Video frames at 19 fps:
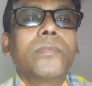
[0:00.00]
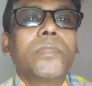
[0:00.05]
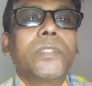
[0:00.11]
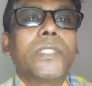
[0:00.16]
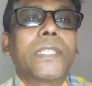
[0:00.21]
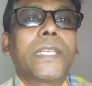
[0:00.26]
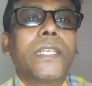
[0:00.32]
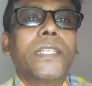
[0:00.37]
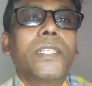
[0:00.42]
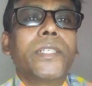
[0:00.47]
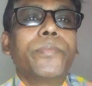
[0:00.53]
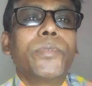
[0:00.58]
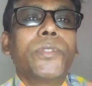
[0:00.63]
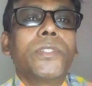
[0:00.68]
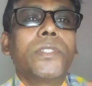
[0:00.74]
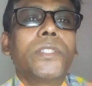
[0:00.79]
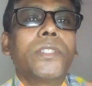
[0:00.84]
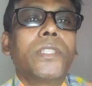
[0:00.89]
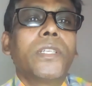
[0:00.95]
it can
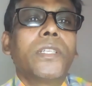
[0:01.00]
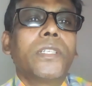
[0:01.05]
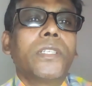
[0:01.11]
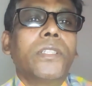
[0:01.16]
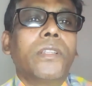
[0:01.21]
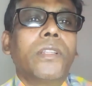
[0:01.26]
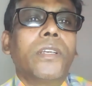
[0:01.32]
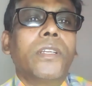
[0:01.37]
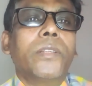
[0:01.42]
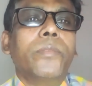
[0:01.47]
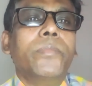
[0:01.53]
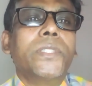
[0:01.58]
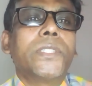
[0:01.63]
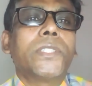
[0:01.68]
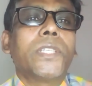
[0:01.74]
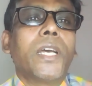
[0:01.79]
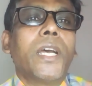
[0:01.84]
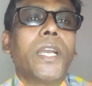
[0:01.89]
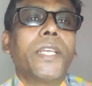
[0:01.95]
deposit
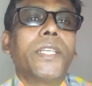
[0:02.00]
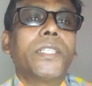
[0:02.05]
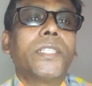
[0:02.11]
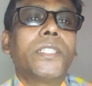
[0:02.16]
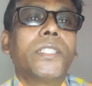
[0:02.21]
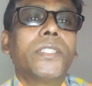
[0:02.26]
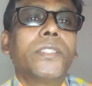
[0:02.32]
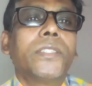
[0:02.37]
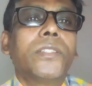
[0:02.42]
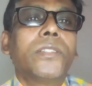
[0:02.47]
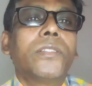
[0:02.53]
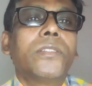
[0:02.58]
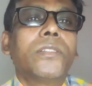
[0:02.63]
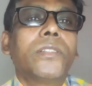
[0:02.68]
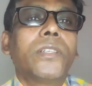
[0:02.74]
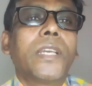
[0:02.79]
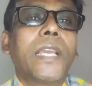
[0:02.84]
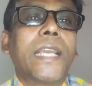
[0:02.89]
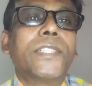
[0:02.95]
beside
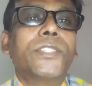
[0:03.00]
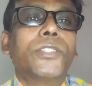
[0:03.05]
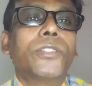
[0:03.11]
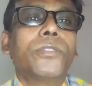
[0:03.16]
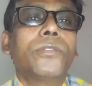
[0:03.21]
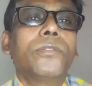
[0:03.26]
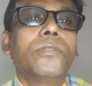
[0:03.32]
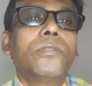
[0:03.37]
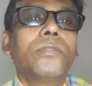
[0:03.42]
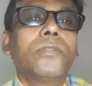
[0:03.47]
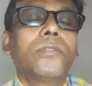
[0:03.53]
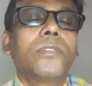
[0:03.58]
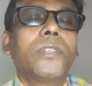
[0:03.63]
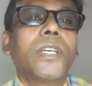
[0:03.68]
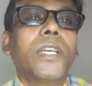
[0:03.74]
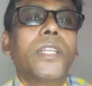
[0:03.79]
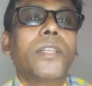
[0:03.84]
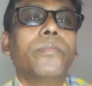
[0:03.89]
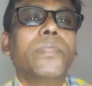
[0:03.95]
axon
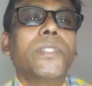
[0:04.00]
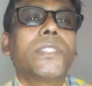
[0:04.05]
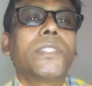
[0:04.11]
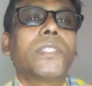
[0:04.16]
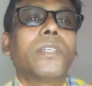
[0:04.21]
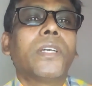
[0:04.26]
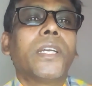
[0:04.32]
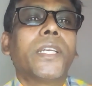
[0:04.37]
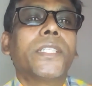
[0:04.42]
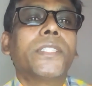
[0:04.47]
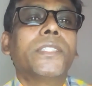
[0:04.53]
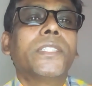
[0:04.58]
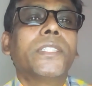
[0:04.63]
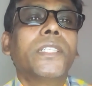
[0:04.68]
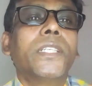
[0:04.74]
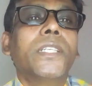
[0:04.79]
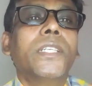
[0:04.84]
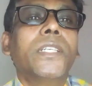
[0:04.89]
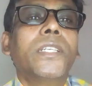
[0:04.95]
and beside
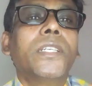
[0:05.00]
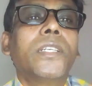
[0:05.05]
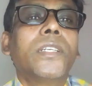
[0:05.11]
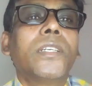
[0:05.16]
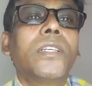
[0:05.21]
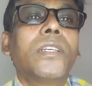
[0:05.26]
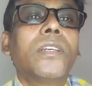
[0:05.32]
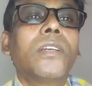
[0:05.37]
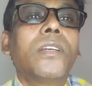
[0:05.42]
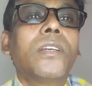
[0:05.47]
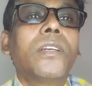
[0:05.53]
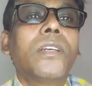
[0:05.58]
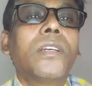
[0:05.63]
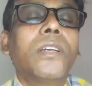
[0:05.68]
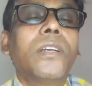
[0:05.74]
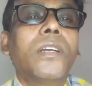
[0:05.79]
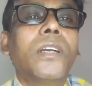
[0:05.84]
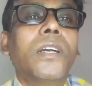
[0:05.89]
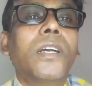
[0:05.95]

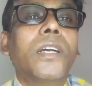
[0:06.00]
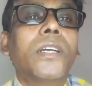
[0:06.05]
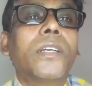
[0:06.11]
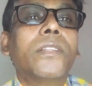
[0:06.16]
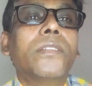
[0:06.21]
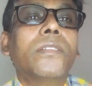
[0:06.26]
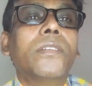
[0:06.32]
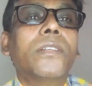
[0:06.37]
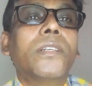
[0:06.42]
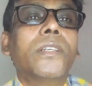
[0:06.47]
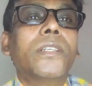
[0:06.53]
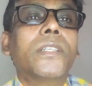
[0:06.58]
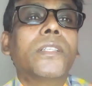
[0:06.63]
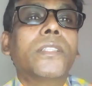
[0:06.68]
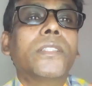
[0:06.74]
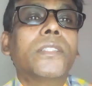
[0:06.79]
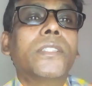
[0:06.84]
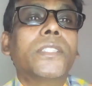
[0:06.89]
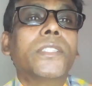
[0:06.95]

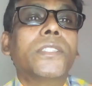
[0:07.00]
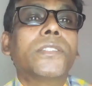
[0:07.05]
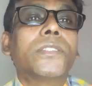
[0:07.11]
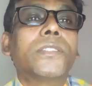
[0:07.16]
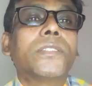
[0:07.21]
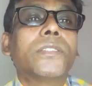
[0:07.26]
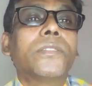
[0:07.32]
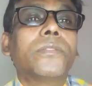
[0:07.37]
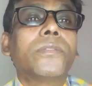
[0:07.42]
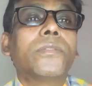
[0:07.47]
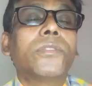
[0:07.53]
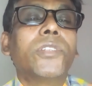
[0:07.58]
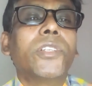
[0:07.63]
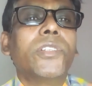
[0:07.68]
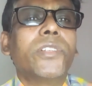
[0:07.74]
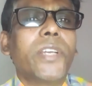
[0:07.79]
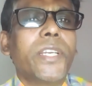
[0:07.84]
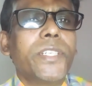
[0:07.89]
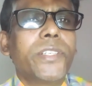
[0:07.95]
that is
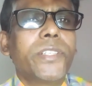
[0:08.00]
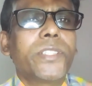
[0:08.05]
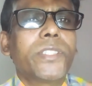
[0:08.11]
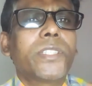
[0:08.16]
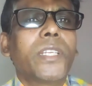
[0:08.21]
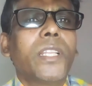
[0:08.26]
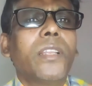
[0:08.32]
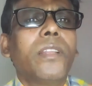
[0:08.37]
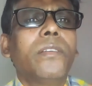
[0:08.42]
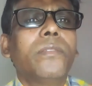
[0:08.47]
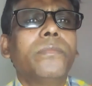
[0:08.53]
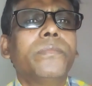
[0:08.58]
dendritic cell,